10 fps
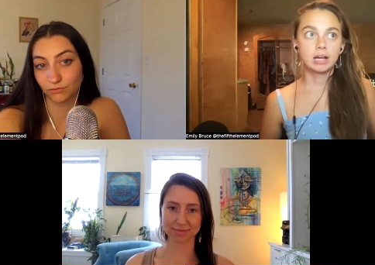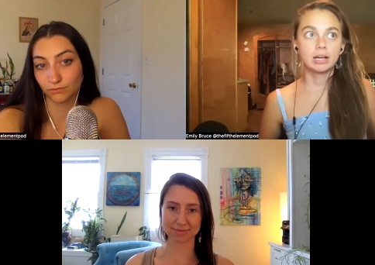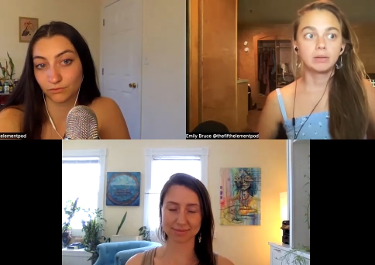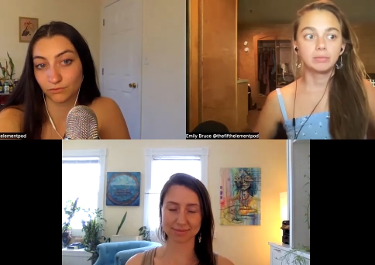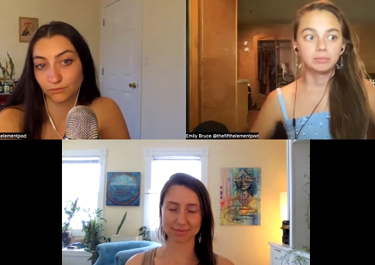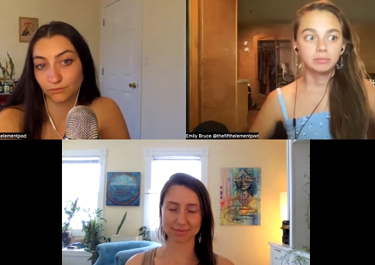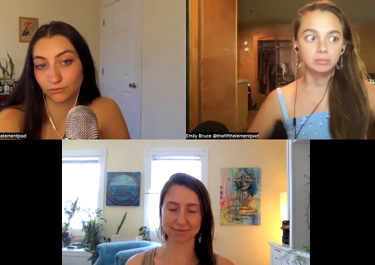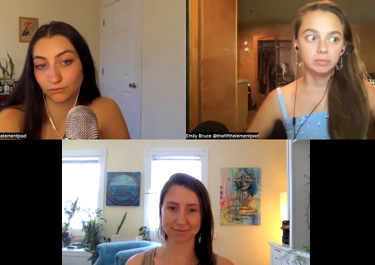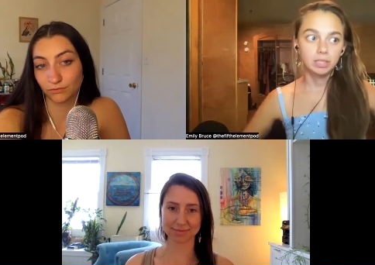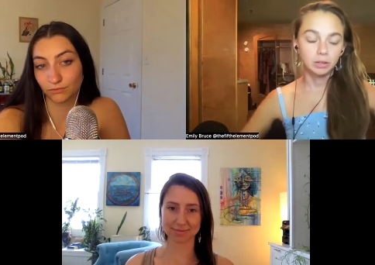Speaker 1: um,
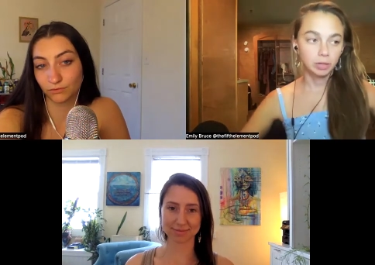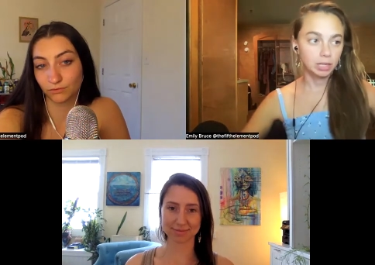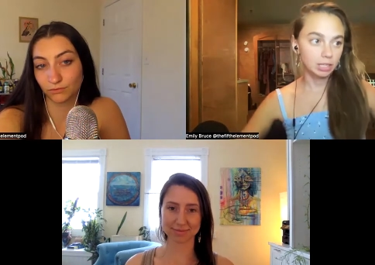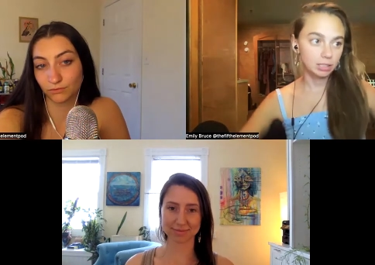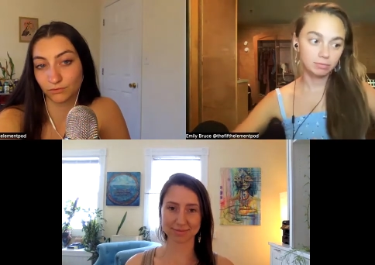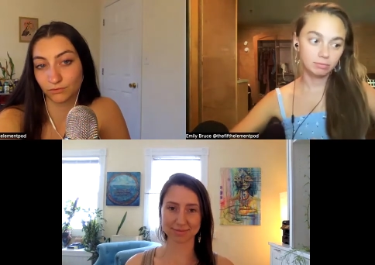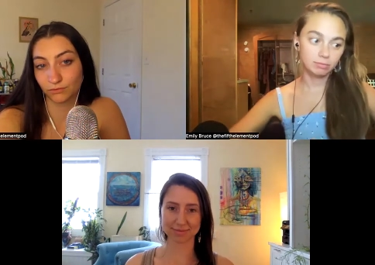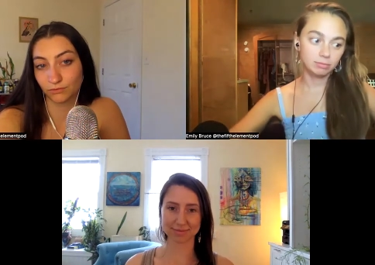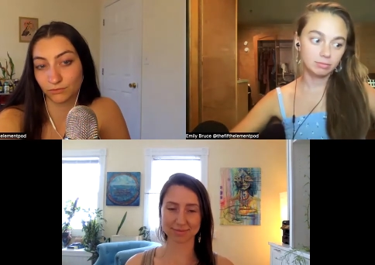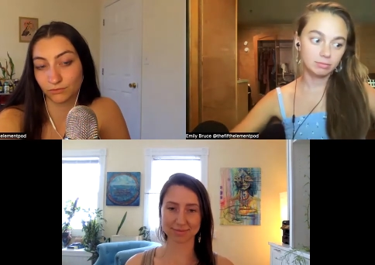you know, like
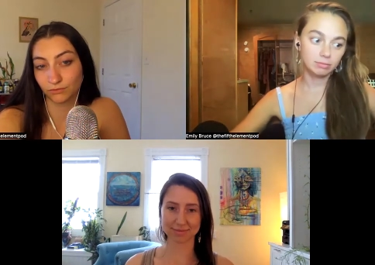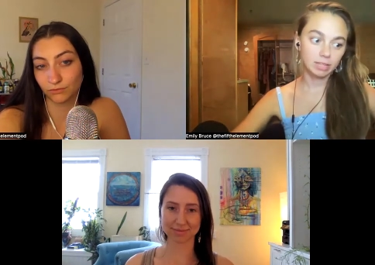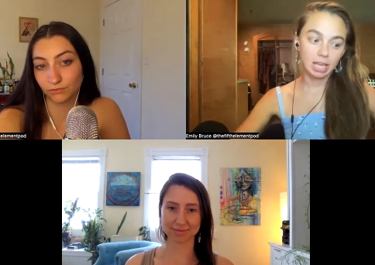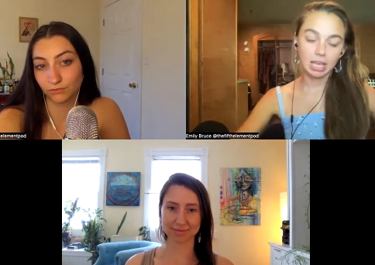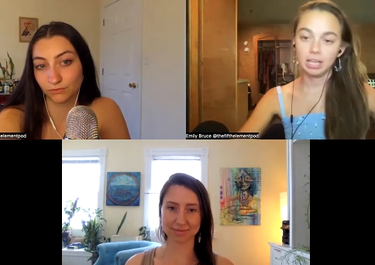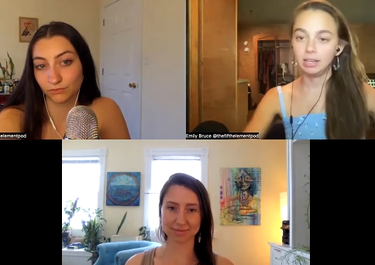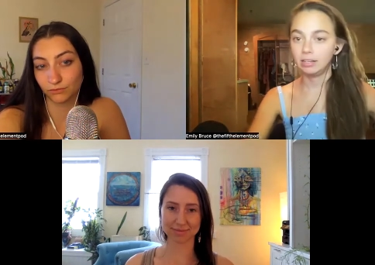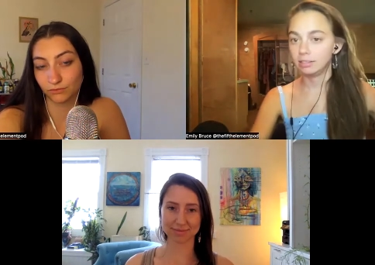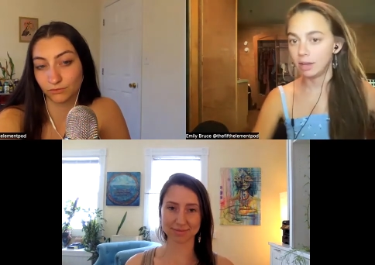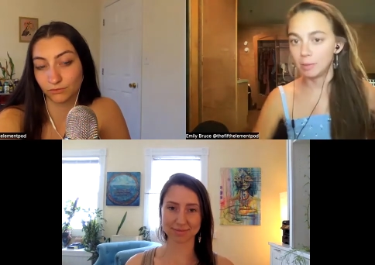hit
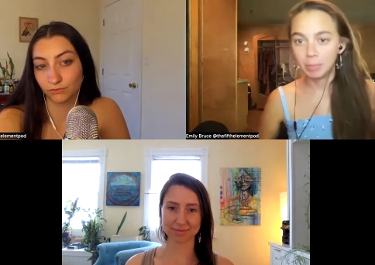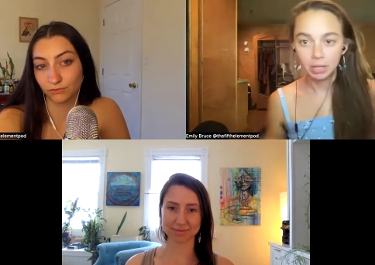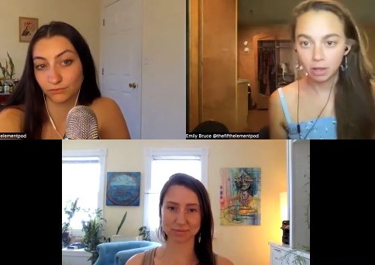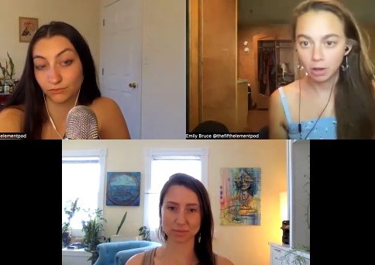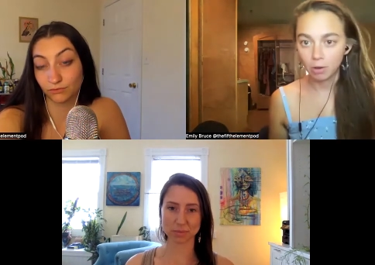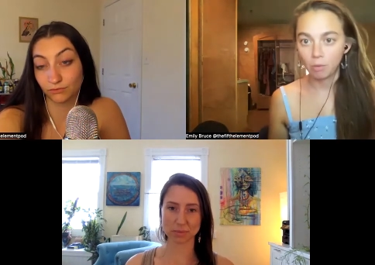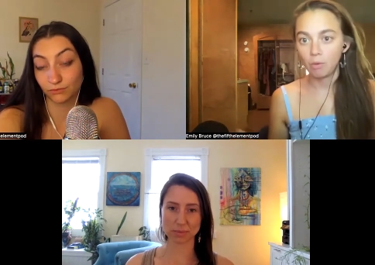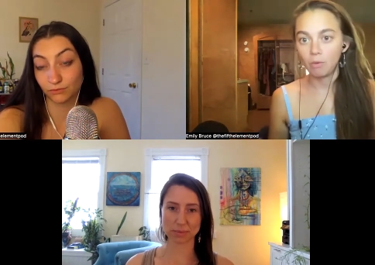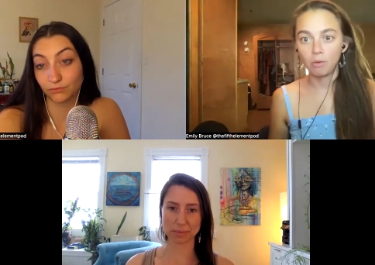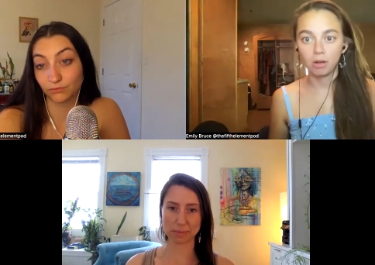a pillow
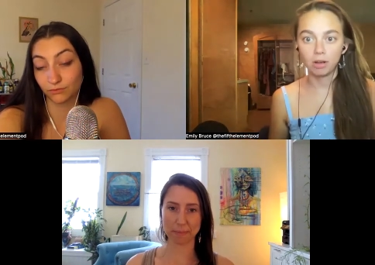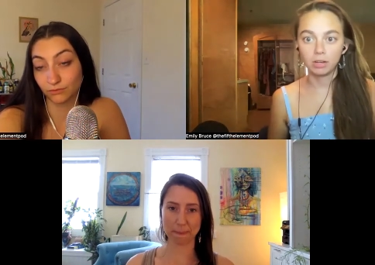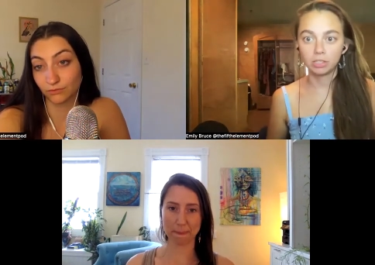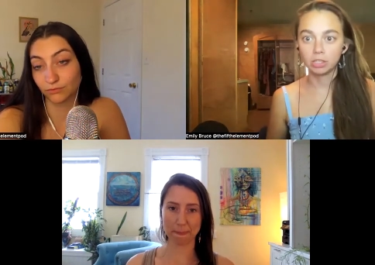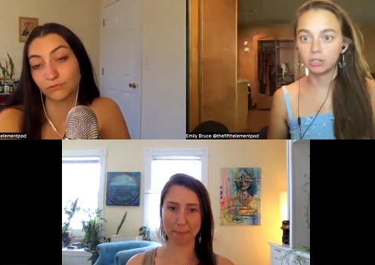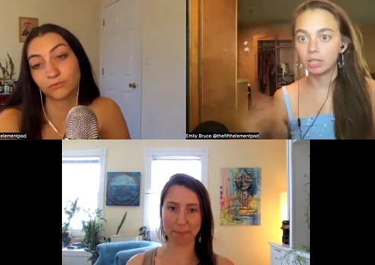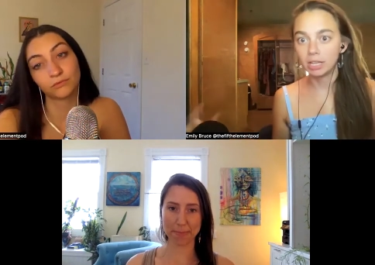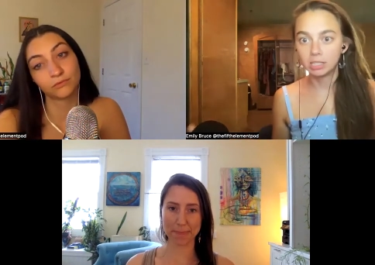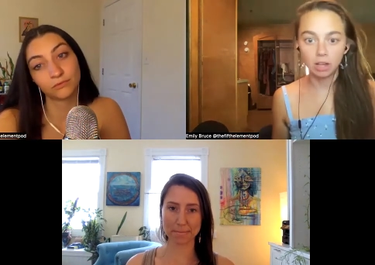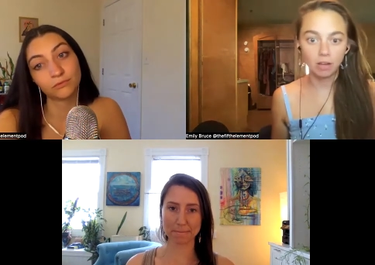or turn the lights